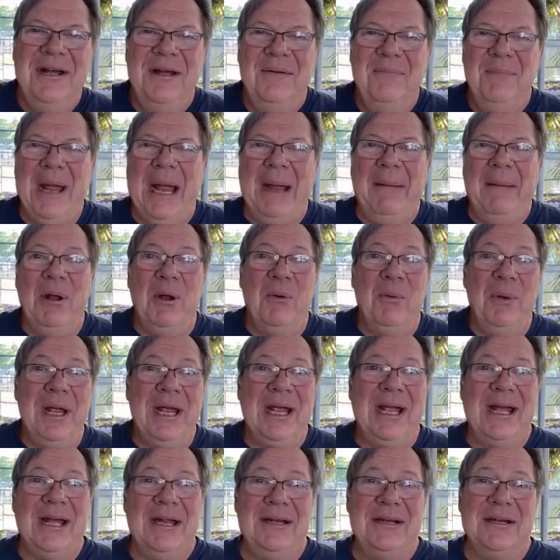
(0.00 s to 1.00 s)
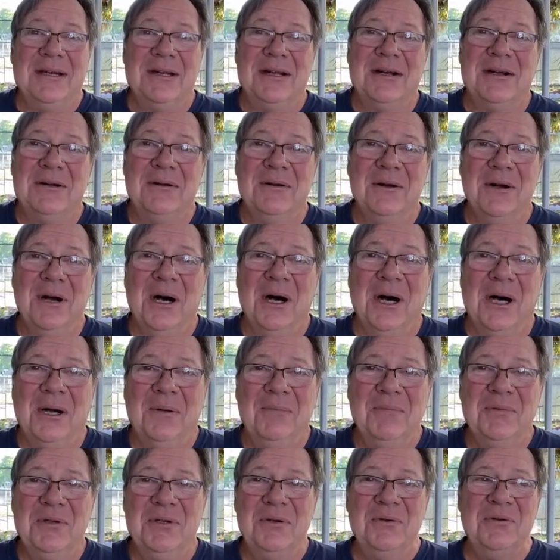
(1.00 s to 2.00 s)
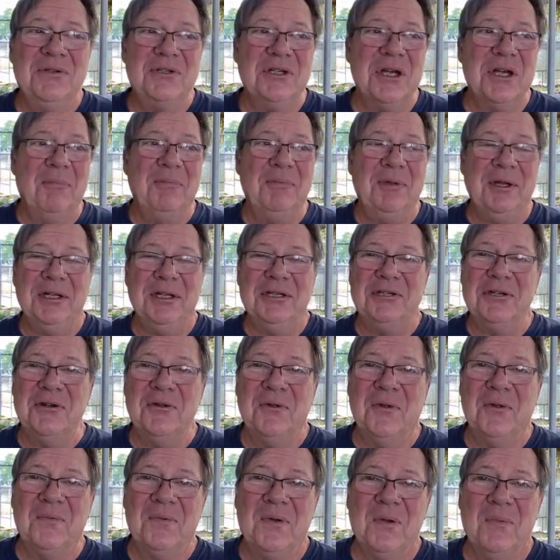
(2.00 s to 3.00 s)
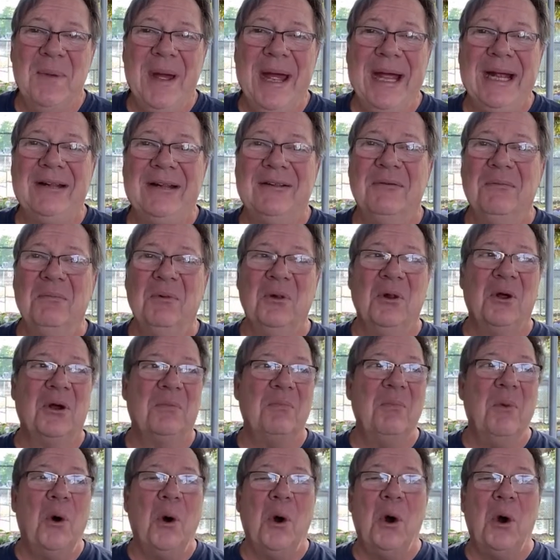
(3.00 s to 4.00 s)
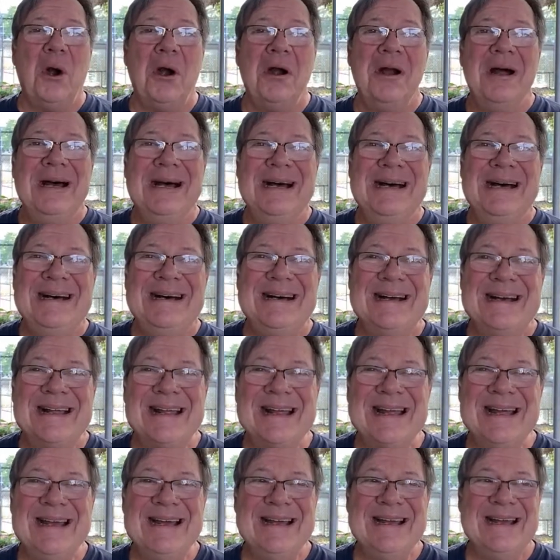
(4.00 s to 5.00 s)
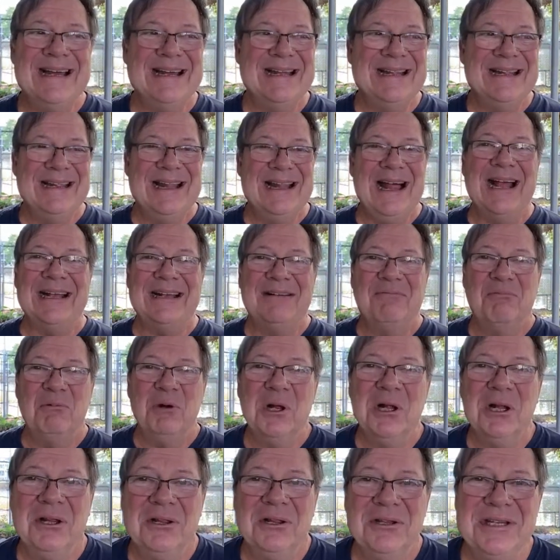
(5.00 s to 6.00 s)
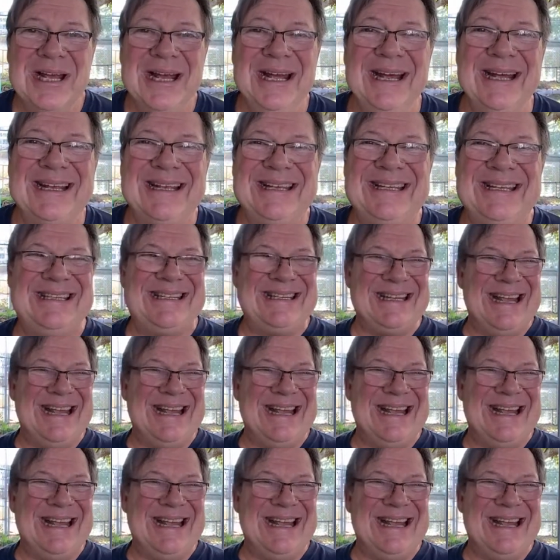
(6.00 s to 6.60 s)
Maybe we can do something to them to make them look more like real dicks.